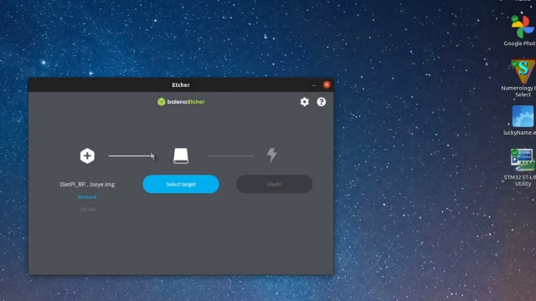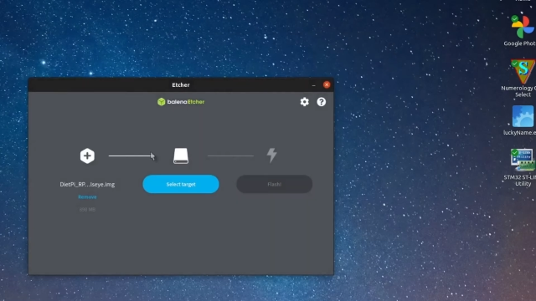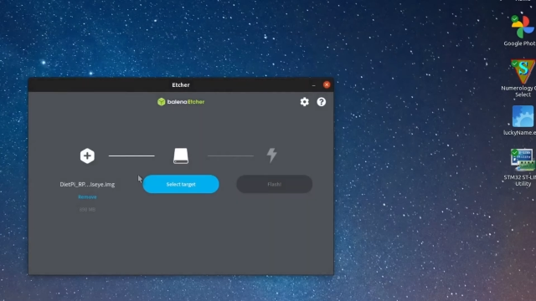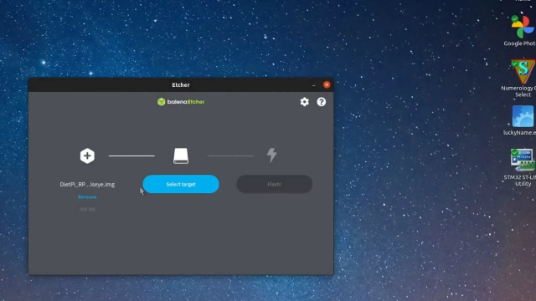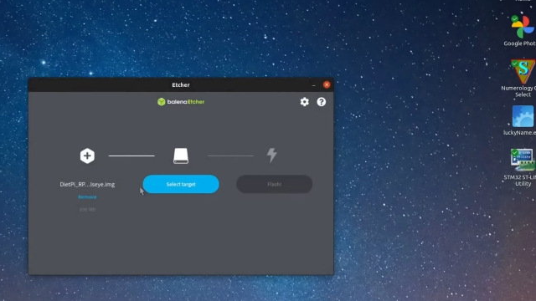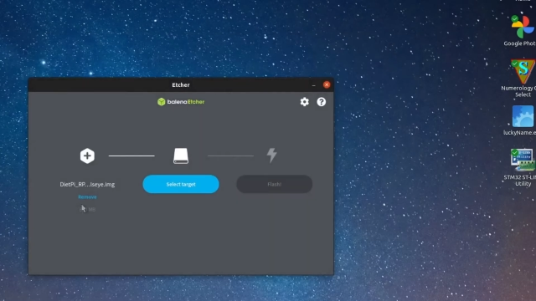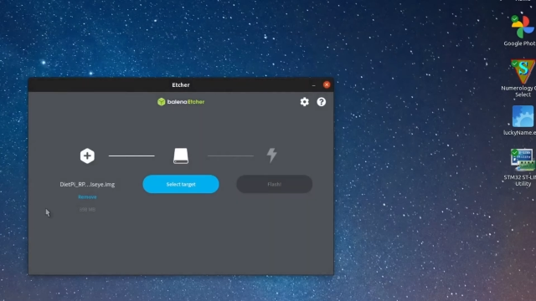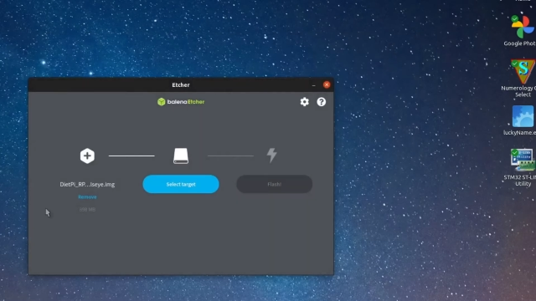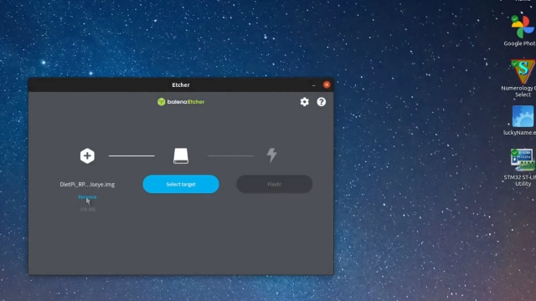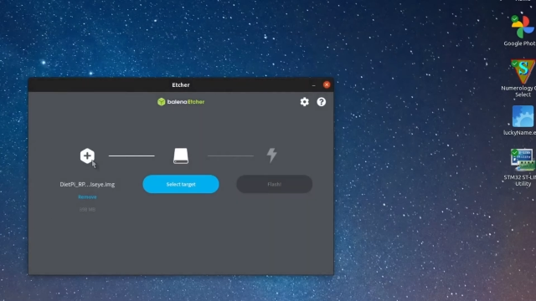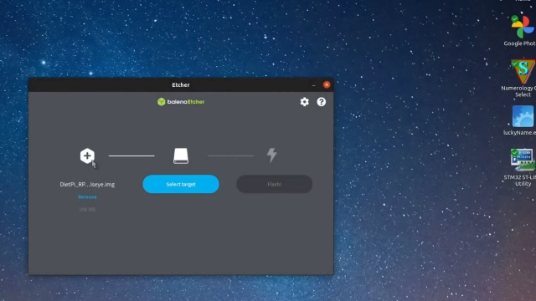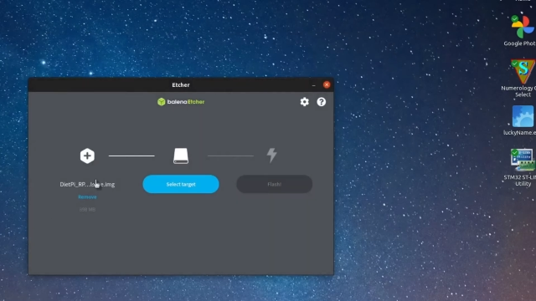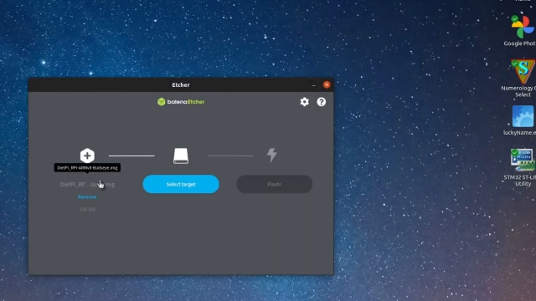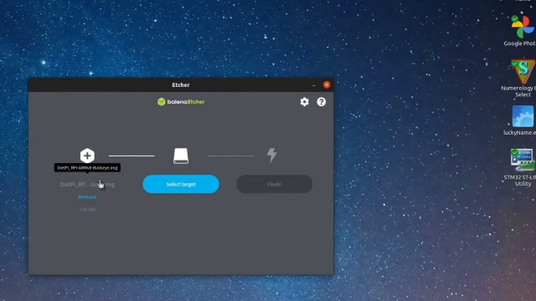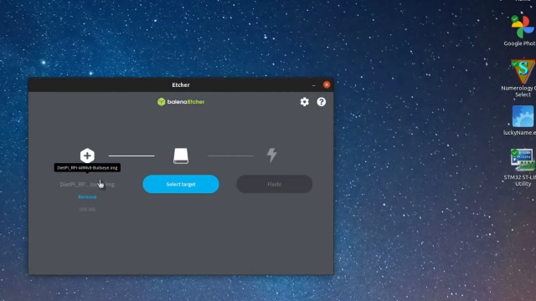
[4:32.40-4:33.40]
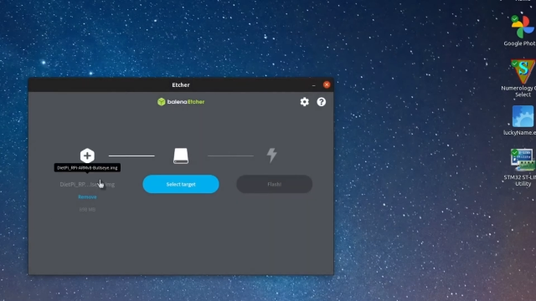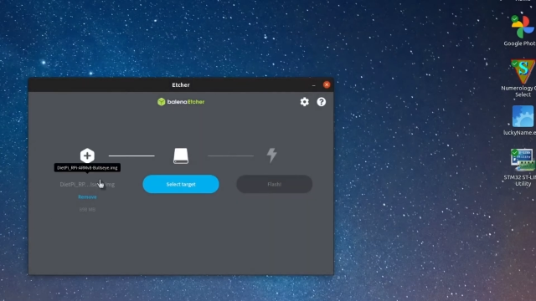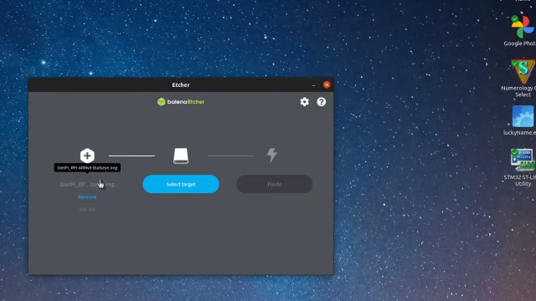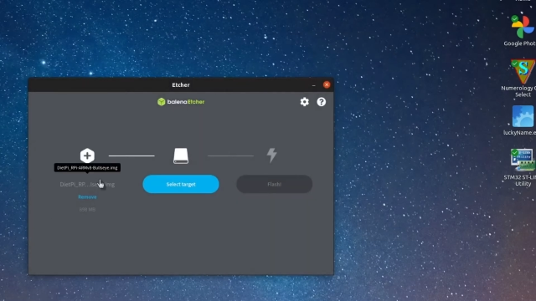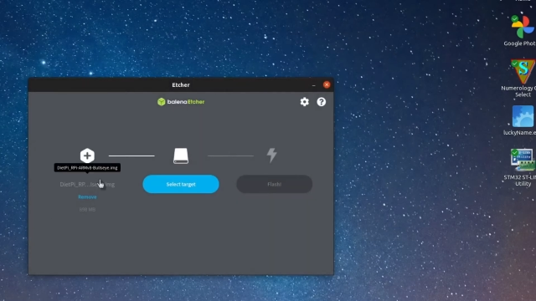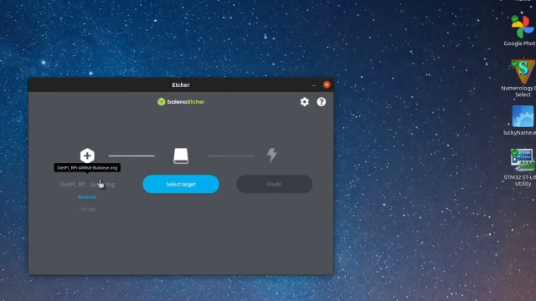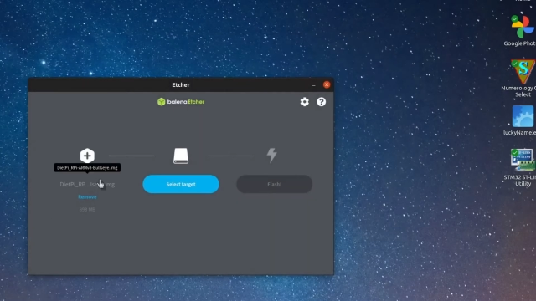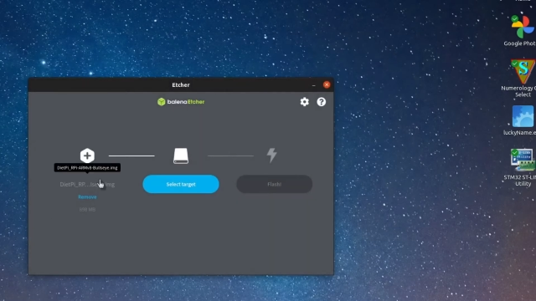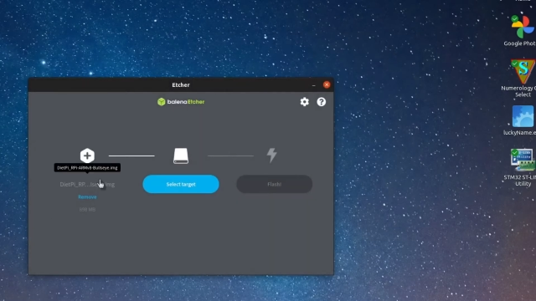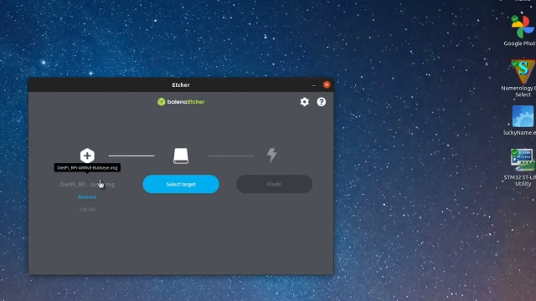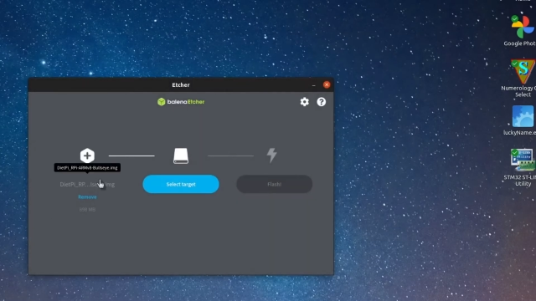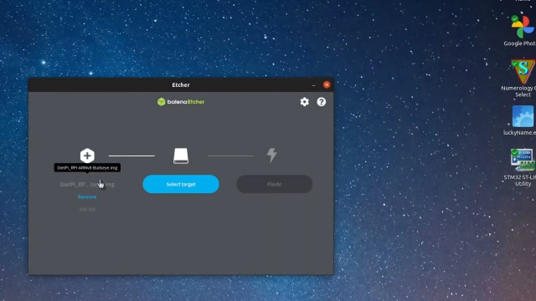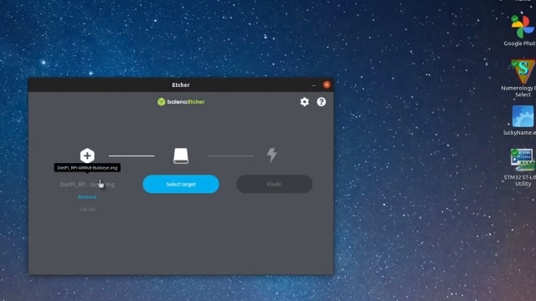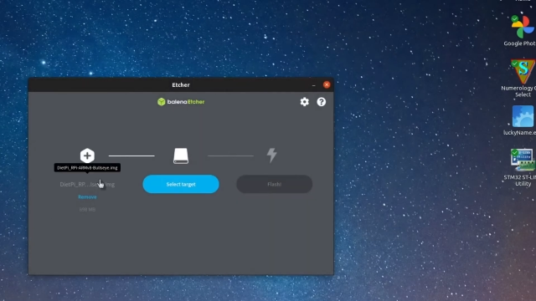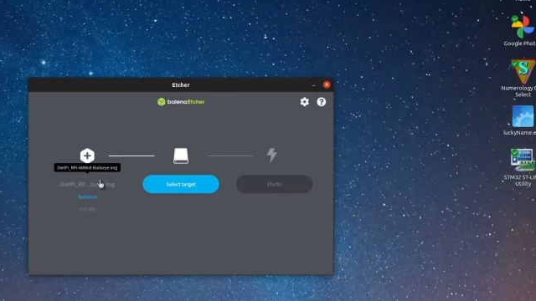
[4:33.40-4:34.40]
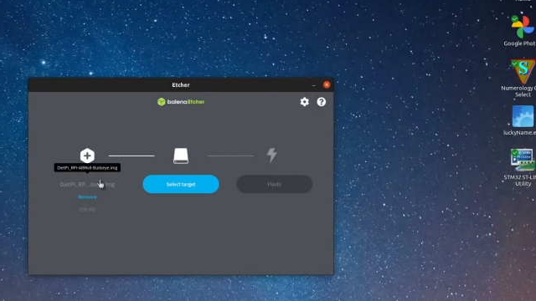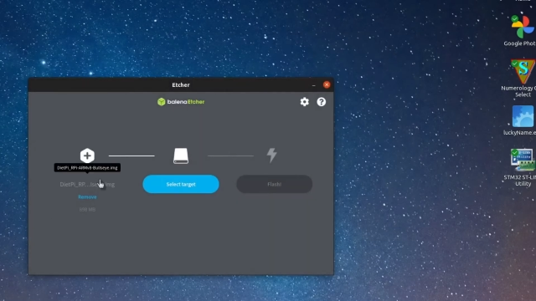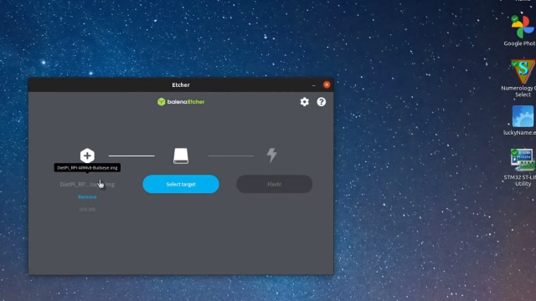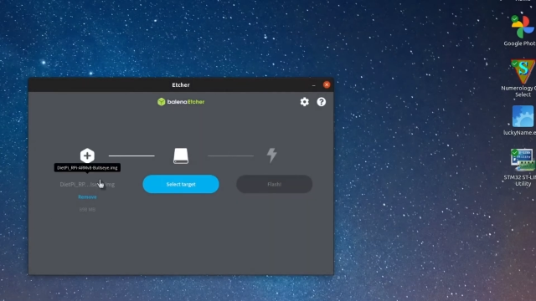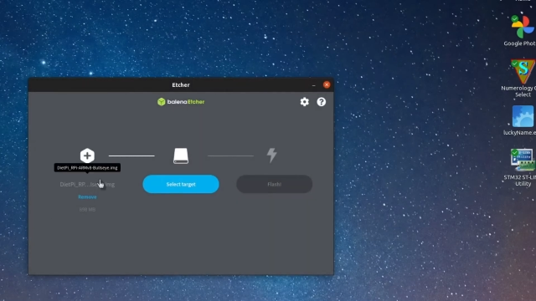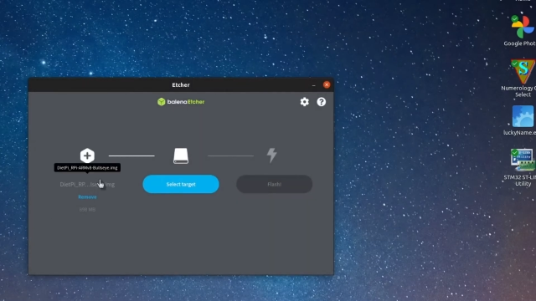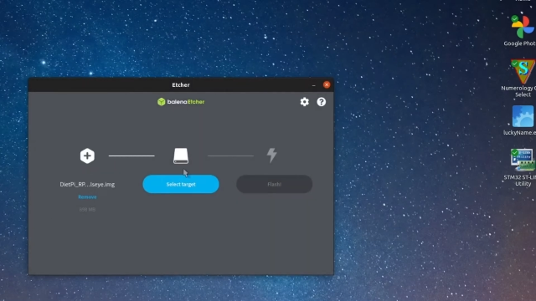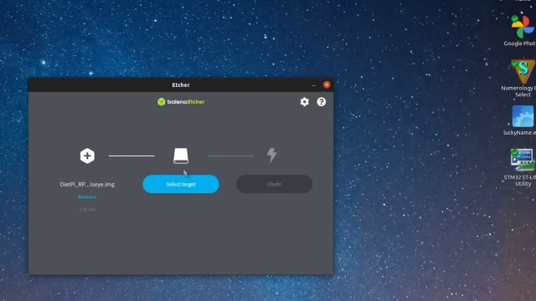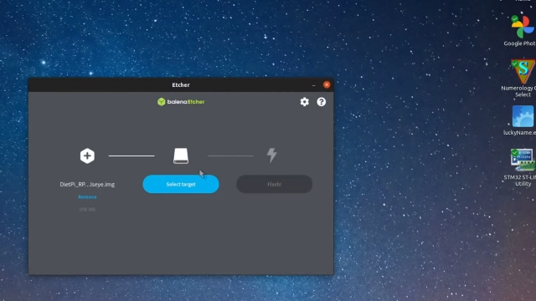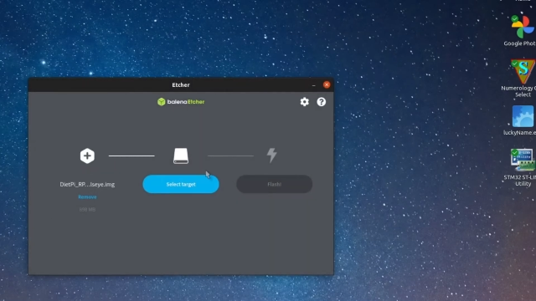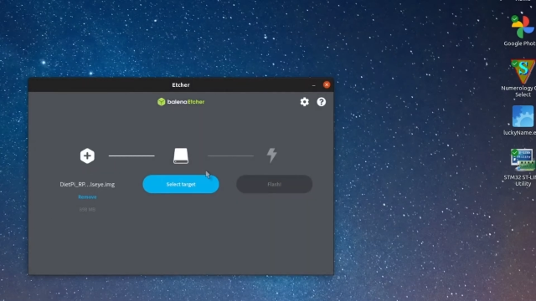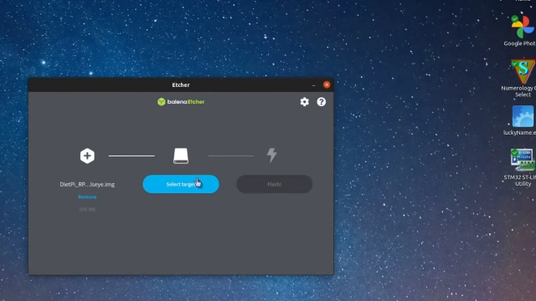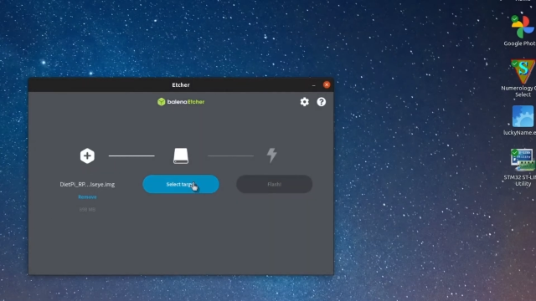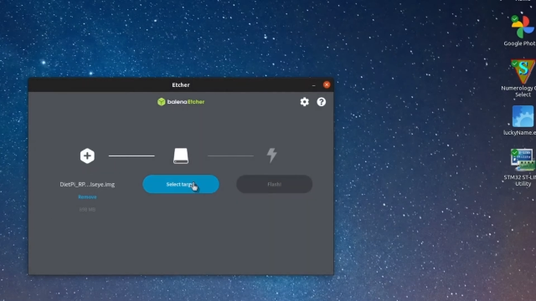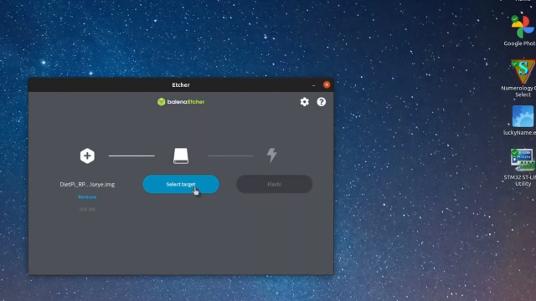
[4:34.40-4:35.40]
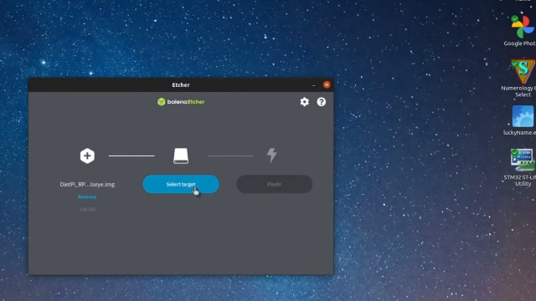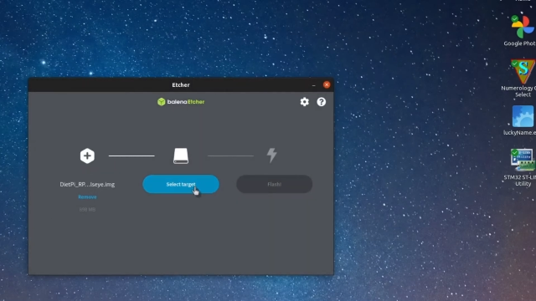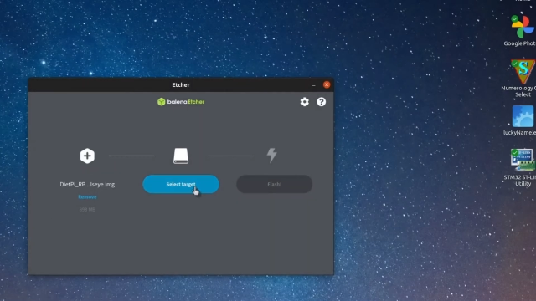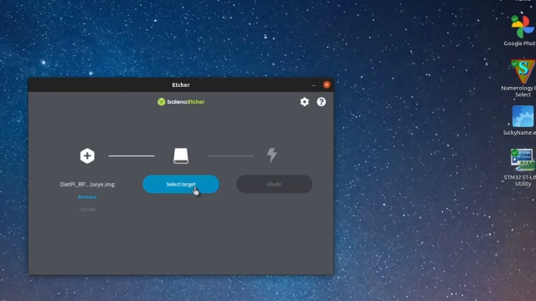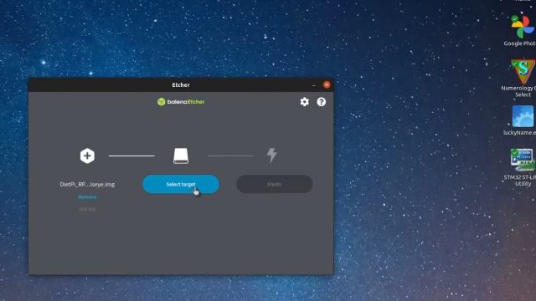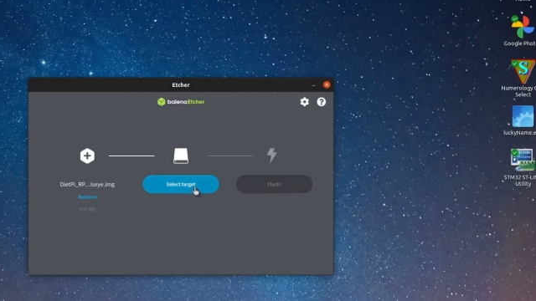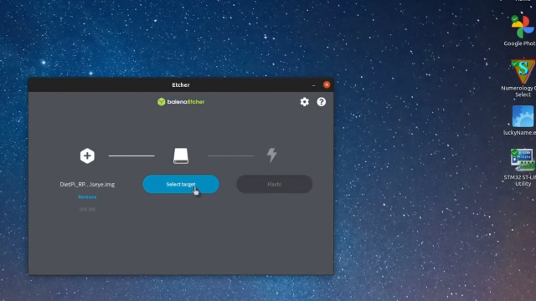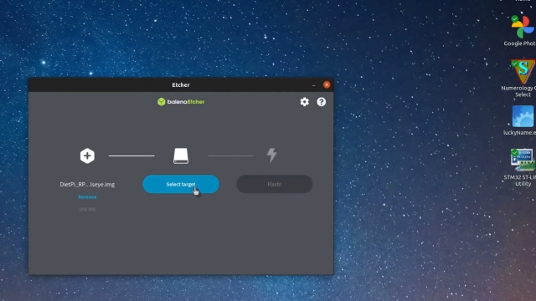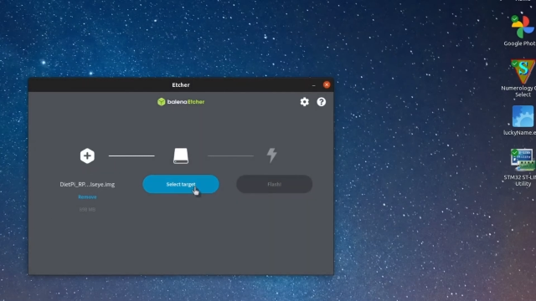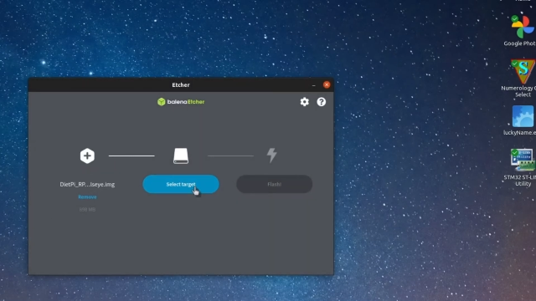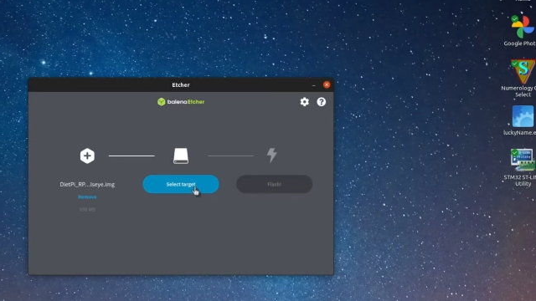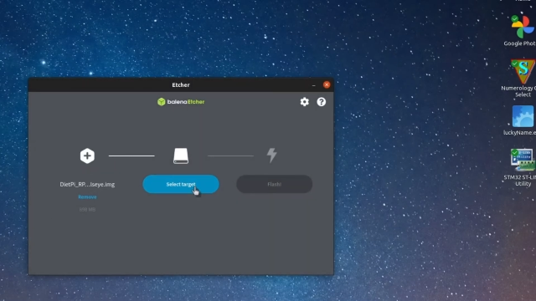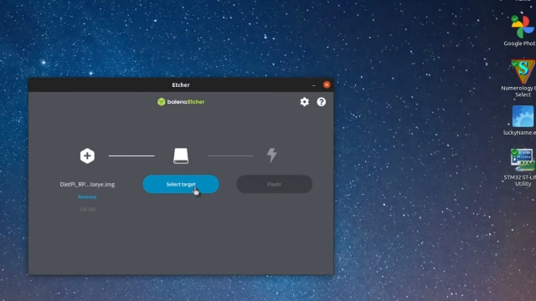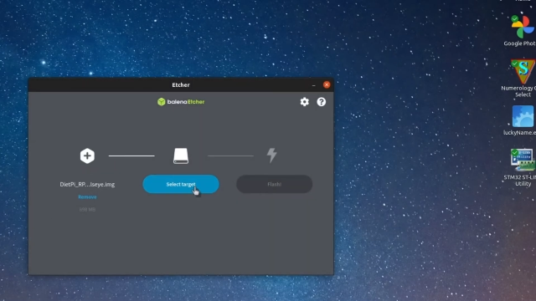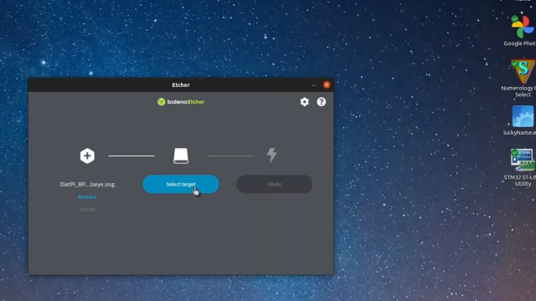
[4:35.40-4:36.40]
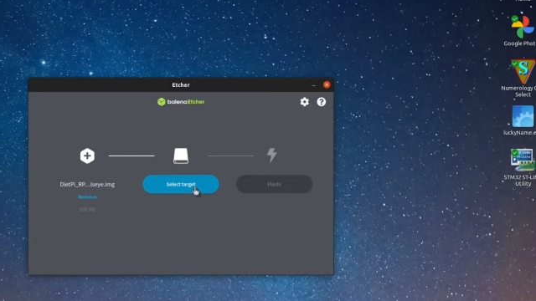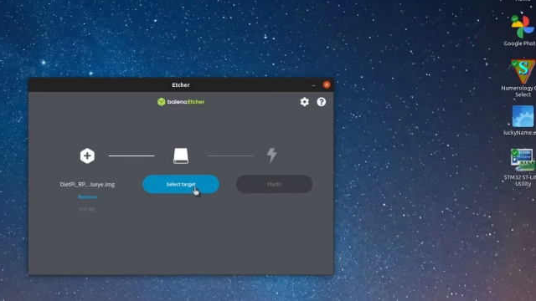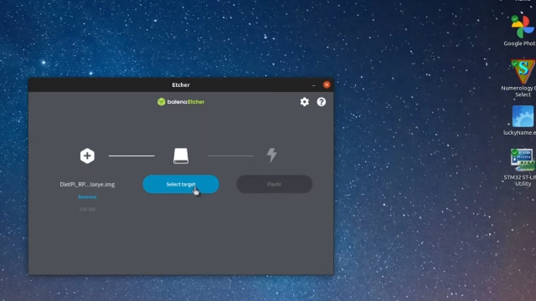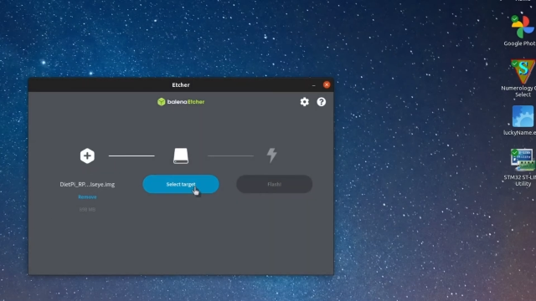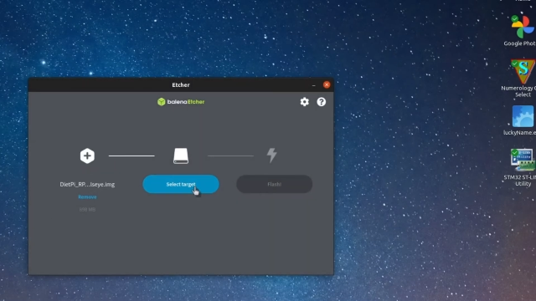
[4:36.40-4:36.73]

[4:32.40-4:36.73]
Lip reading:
No face is visible, so there are no lips to read.